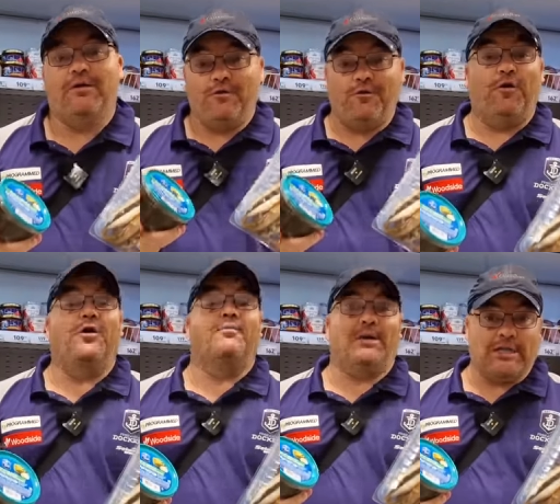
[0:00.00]

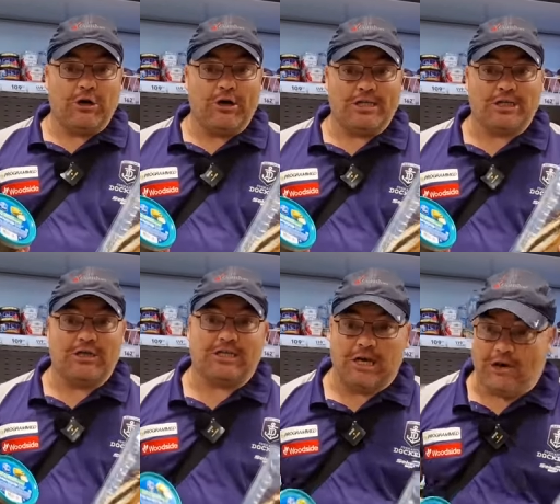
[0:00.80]
for
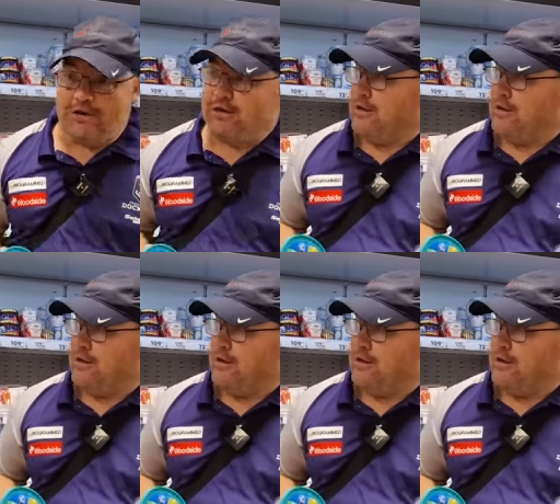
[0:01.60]
Pyaterochka. So